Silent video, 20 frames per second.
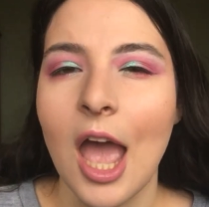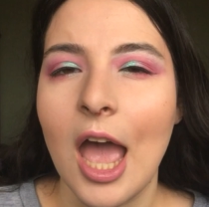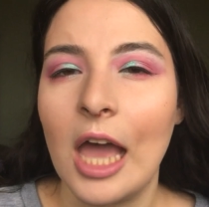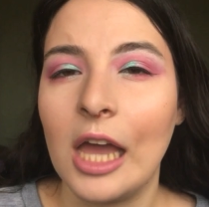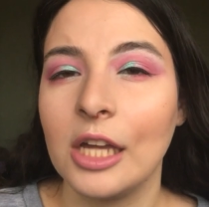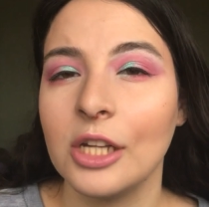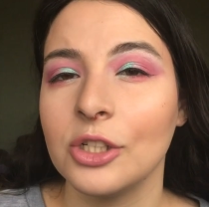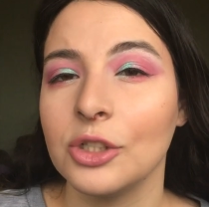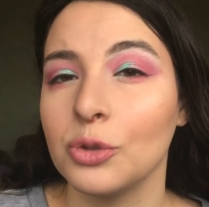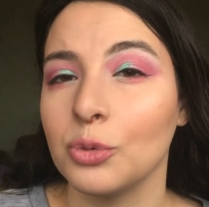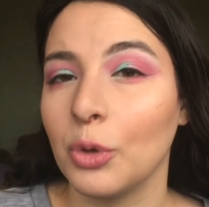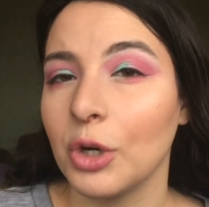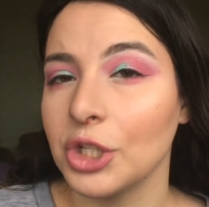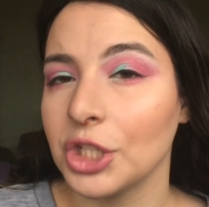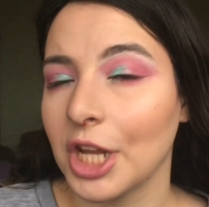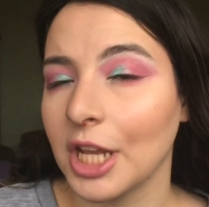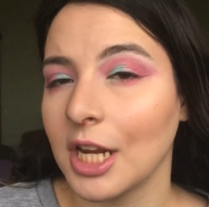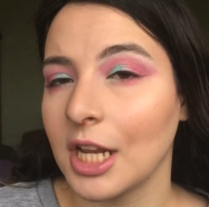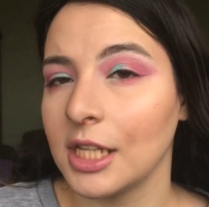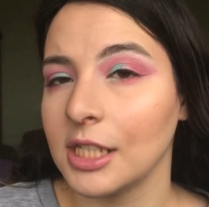And
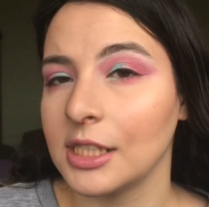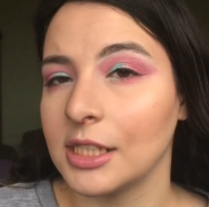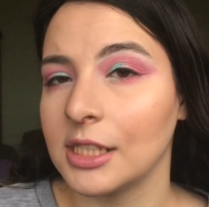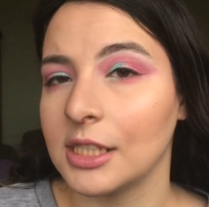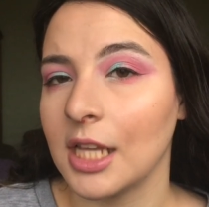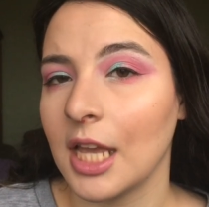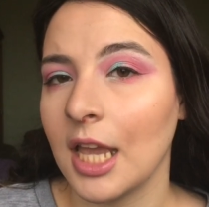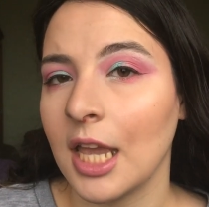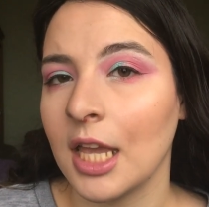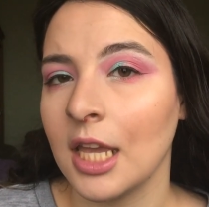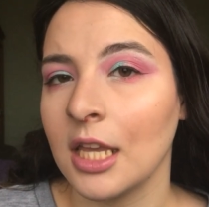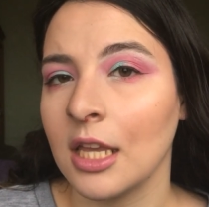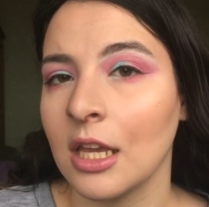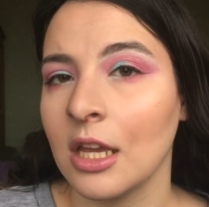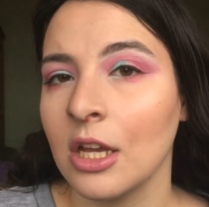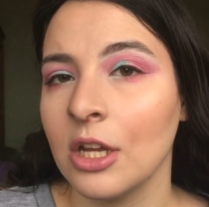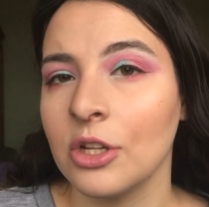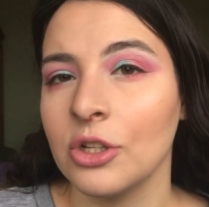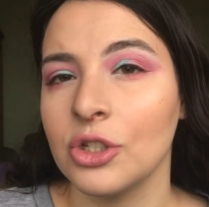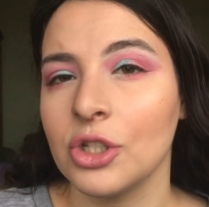what can I say
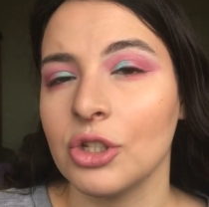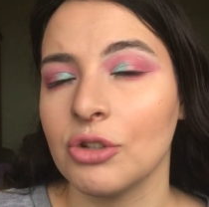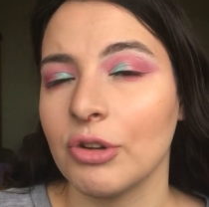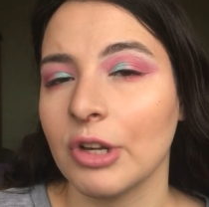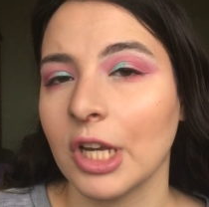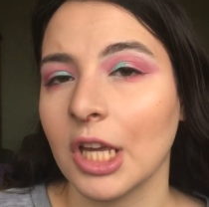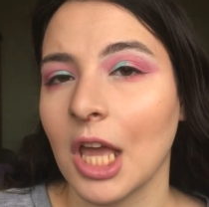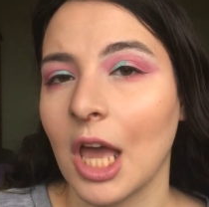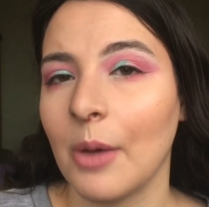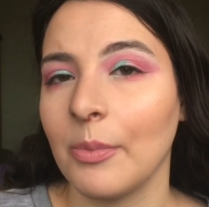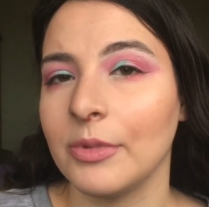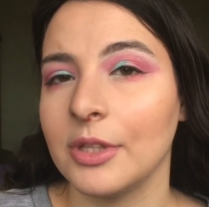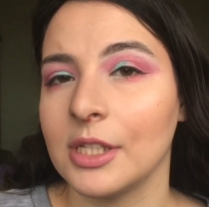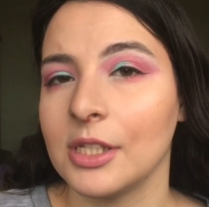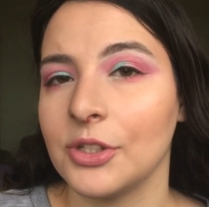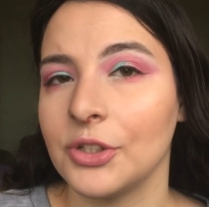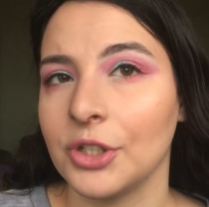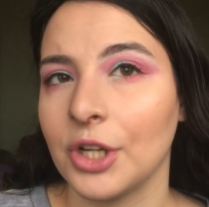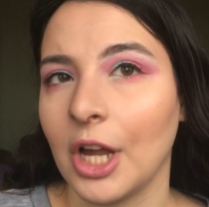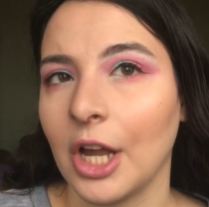to recap
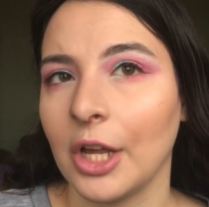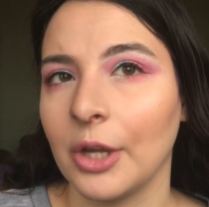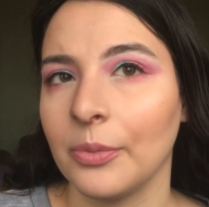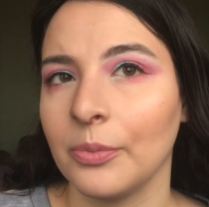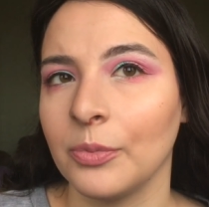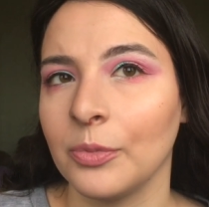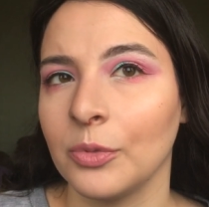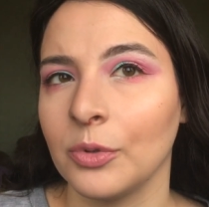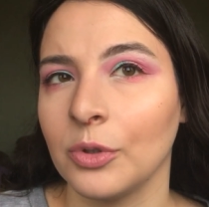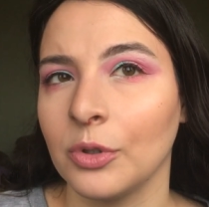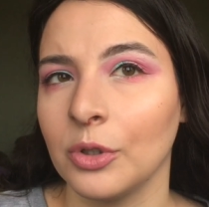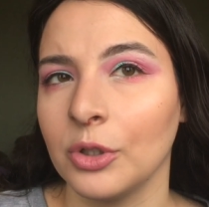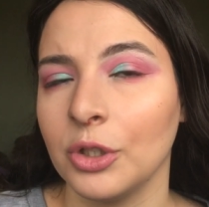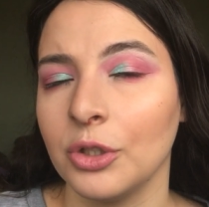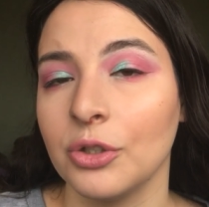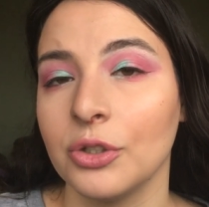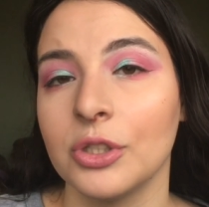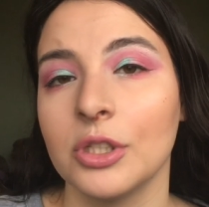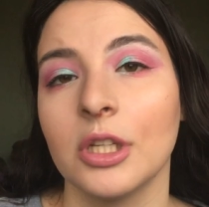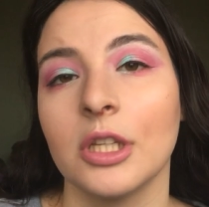this time
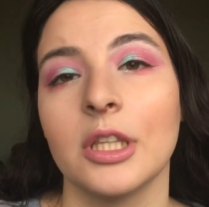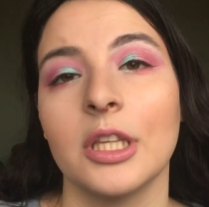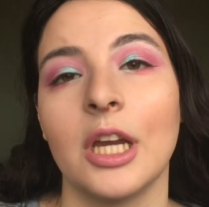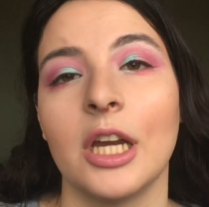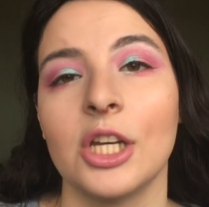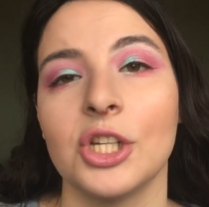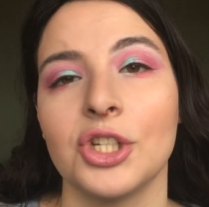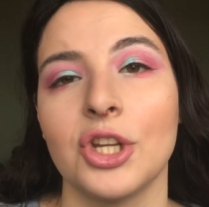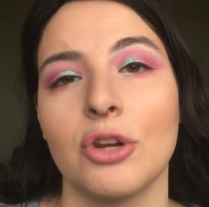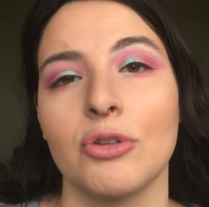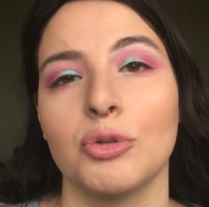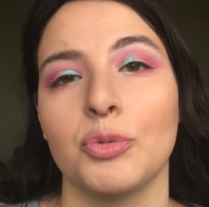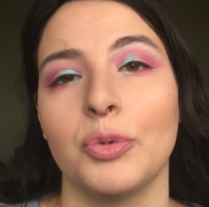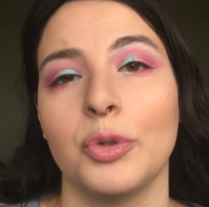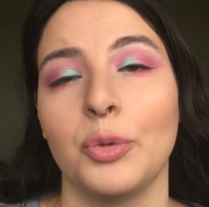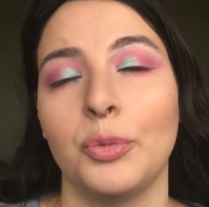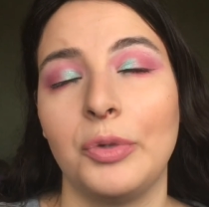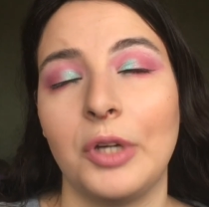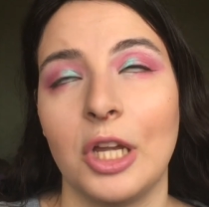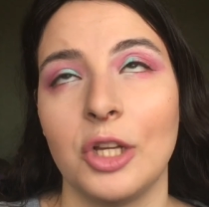using the eyeshadows
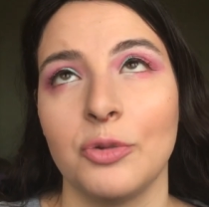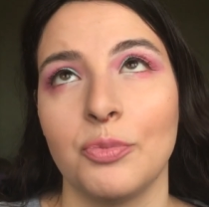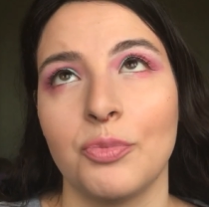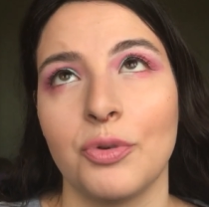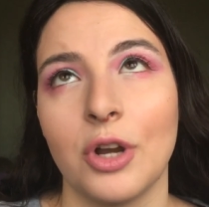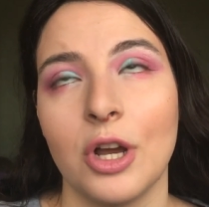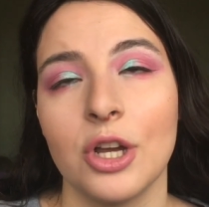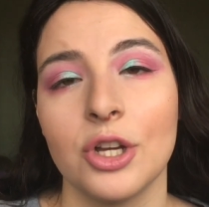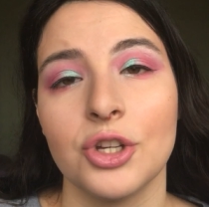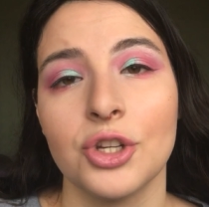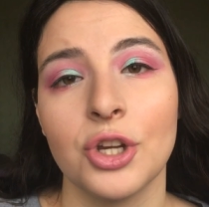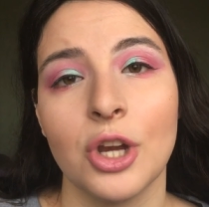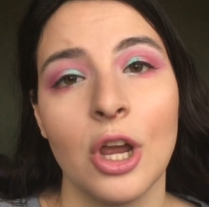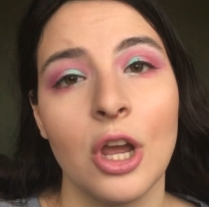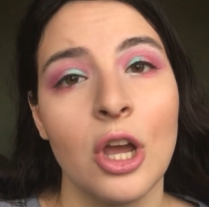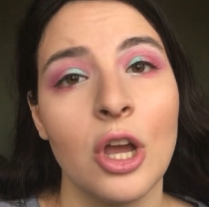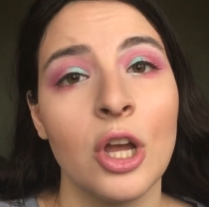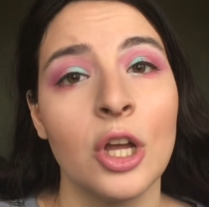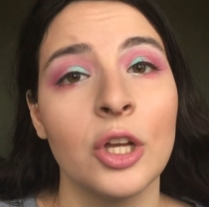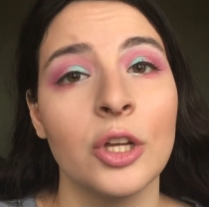with a wet brush?
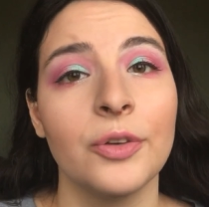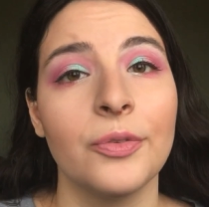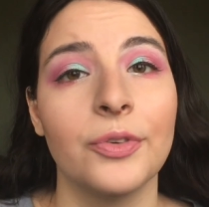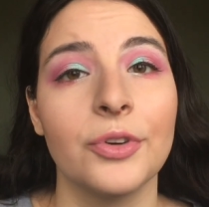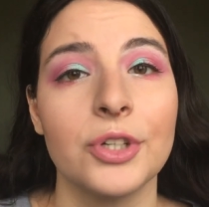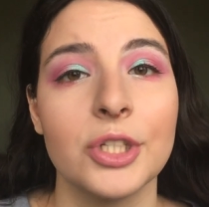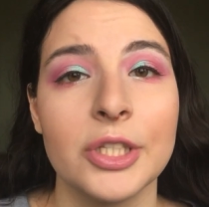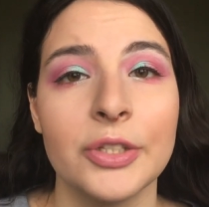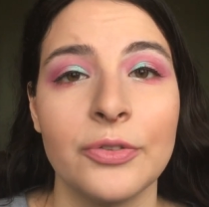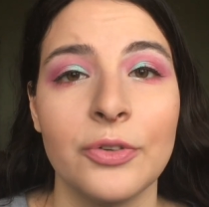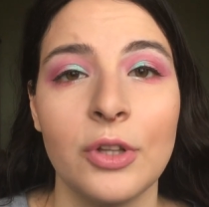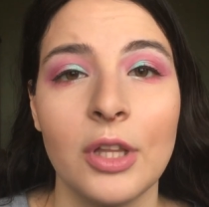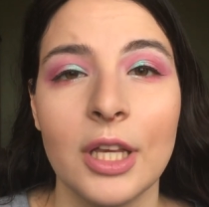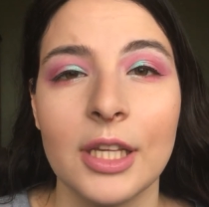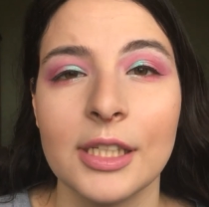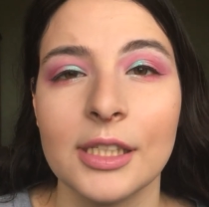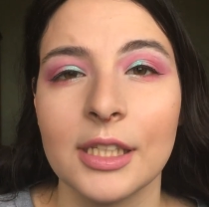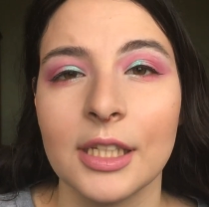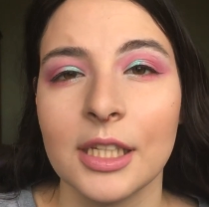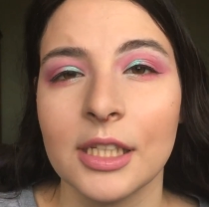First of all,
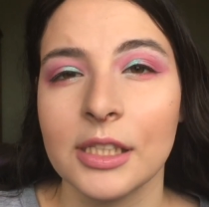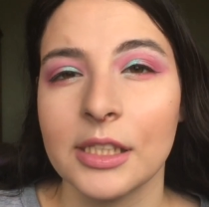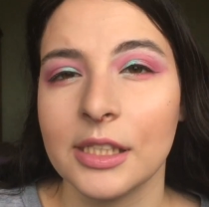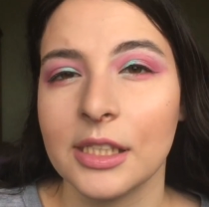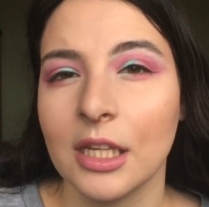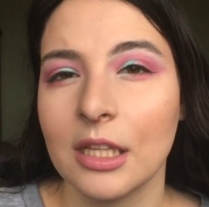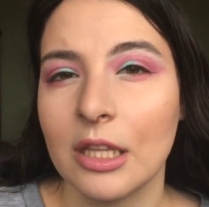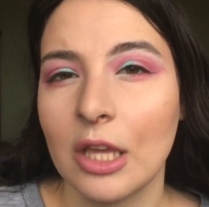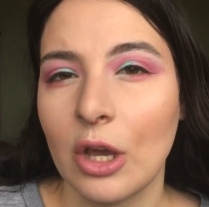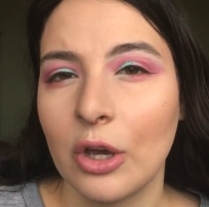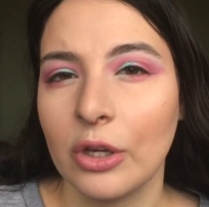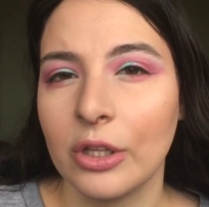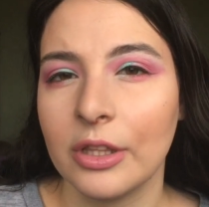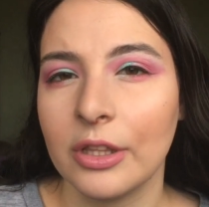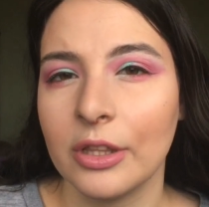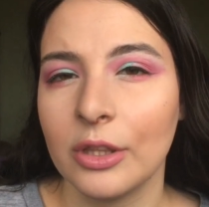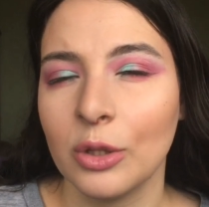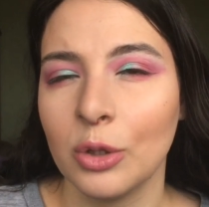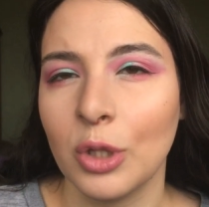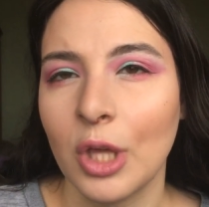I can say they,
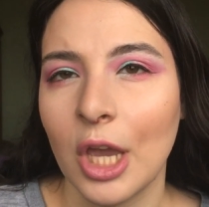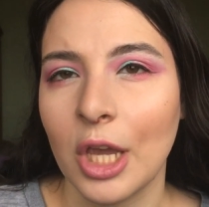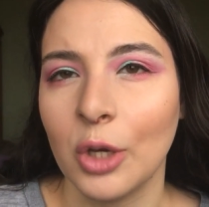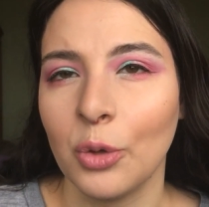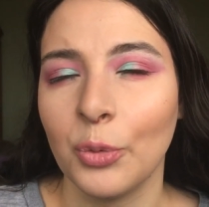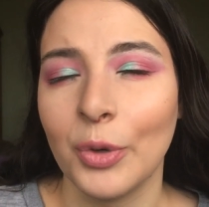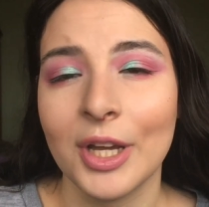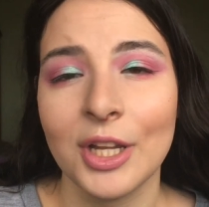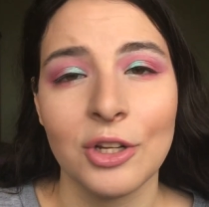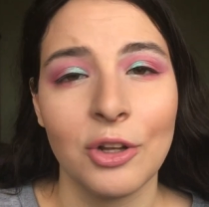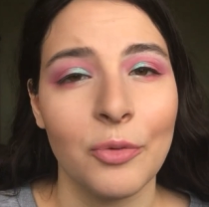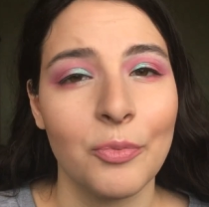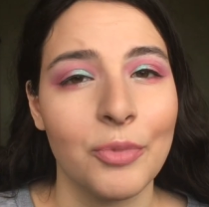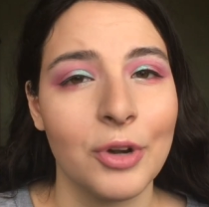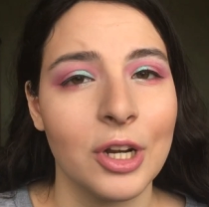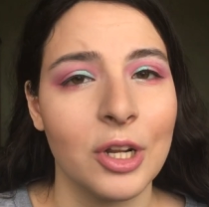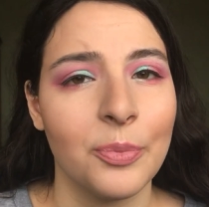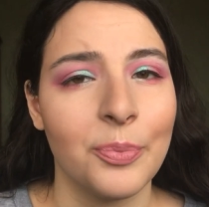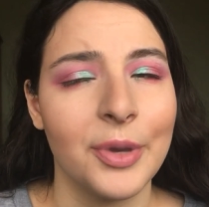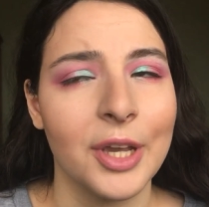they went on
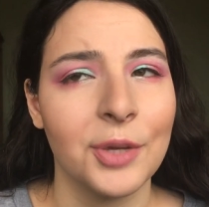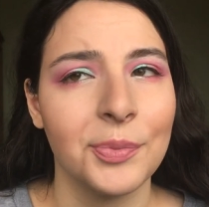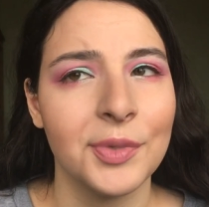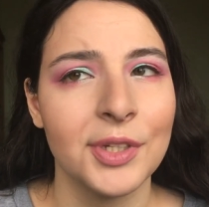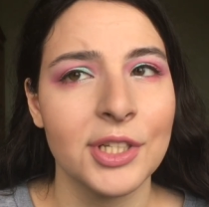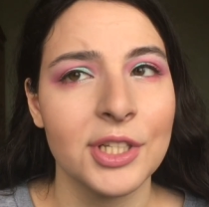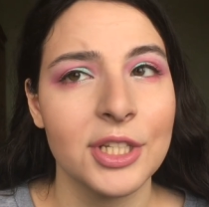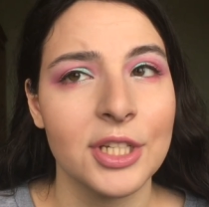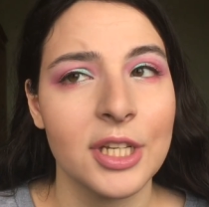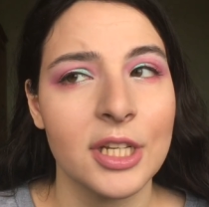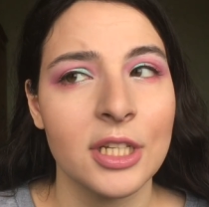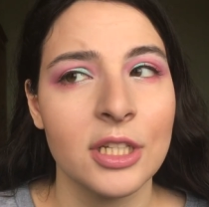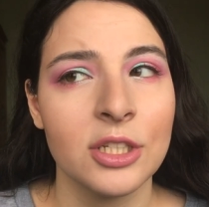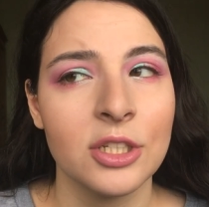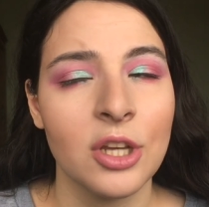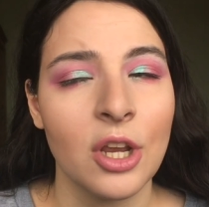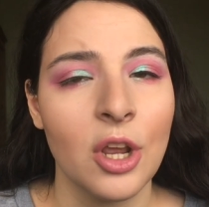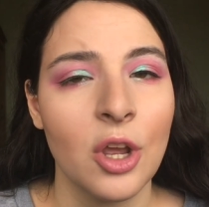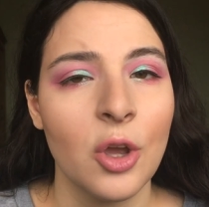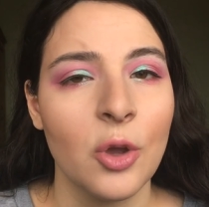pretty
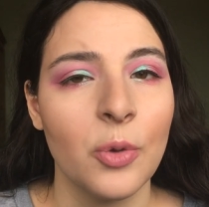pigmented,